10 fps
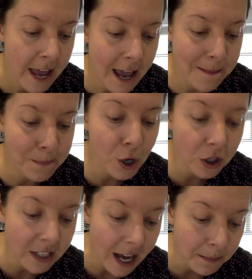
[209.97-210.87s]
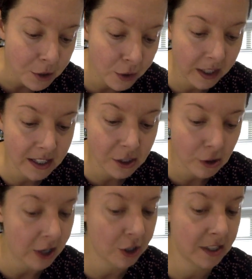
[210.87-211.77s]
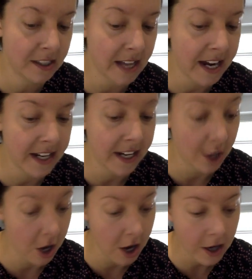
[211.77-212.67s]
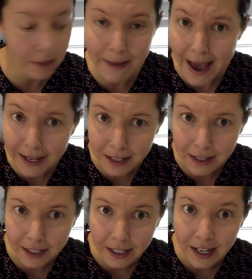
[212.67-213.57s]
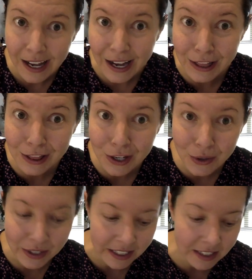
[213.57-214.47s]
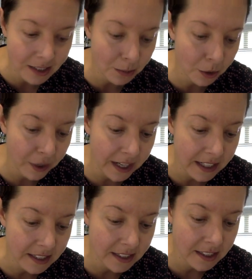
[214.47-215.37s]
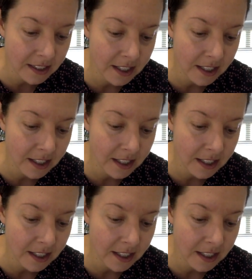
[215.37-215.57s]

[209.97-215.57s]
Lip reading: It pulled up to a construction site and automatically unloaded some crates.